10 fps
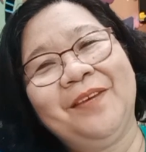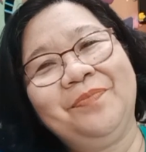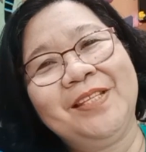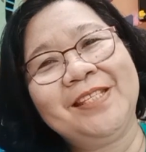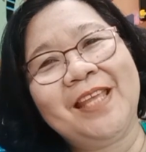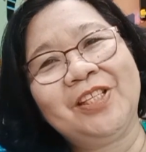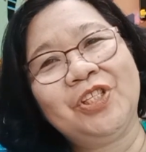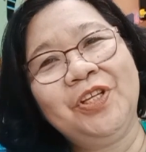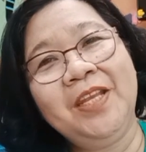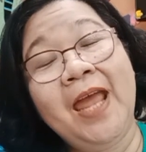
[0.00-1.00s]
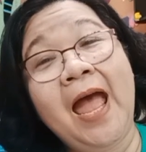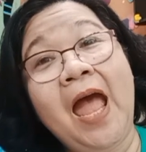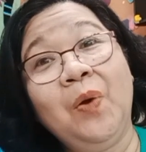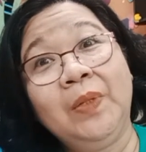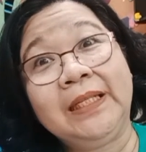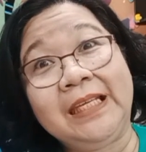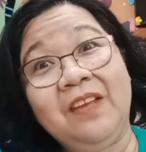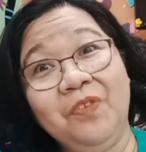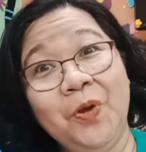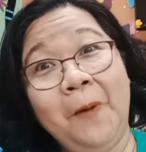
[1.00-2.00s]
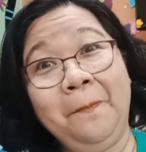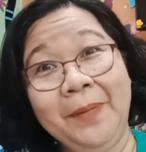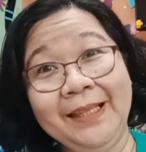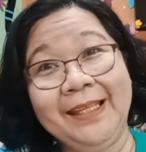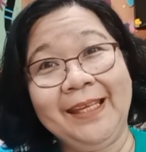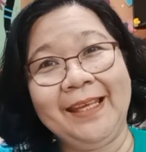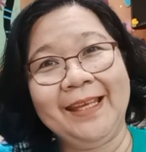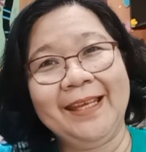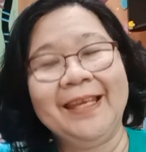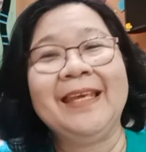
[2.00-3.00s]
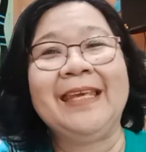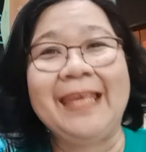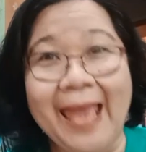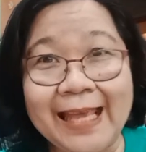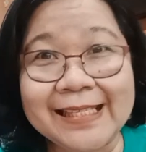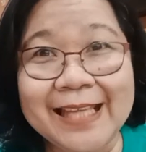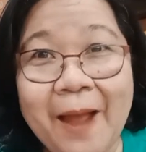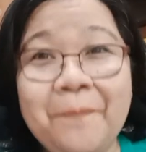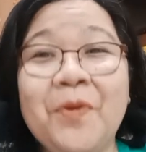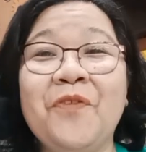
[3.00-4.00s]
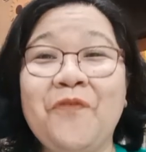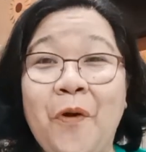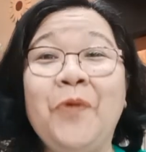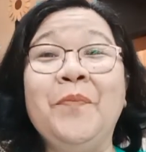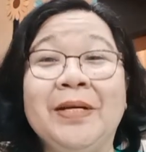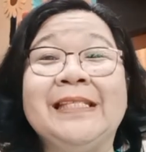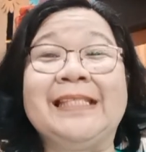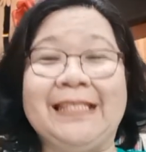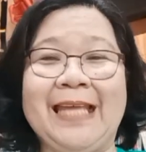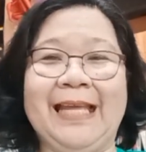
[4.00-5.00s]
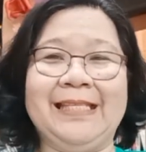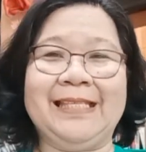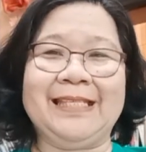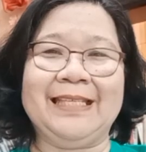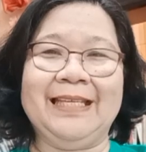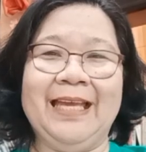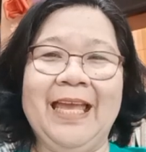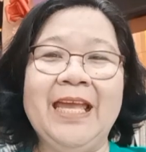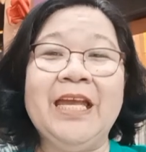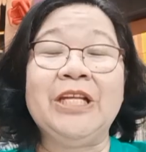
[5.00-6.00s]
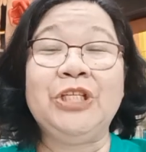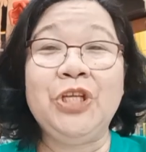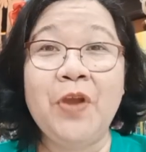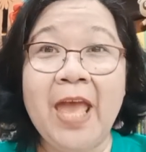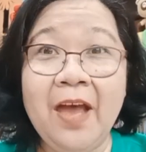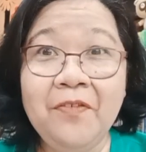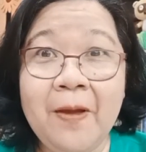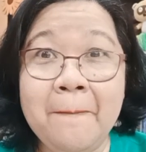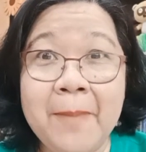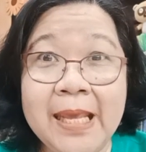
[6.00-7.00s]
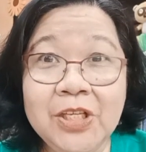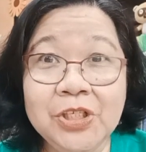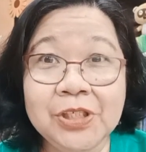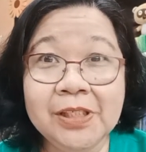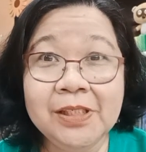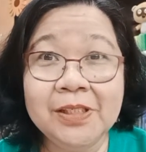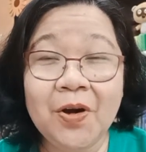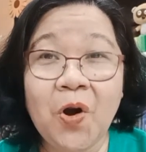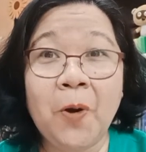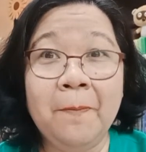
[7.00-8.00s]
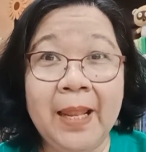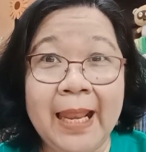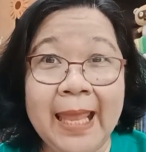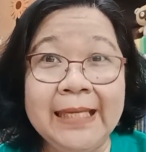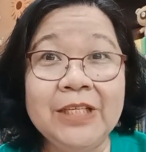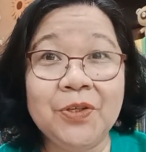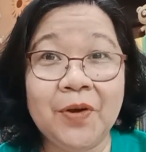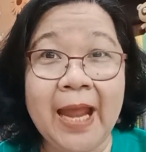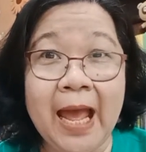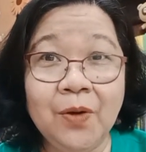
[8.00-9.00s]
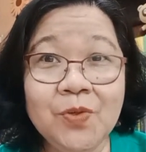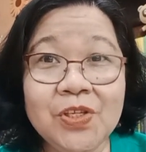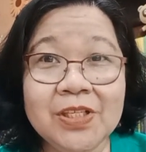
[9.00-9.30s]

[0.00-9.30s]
session, I will give you a PT. Yes, a performance task. Do you have a manger or Belen in your house?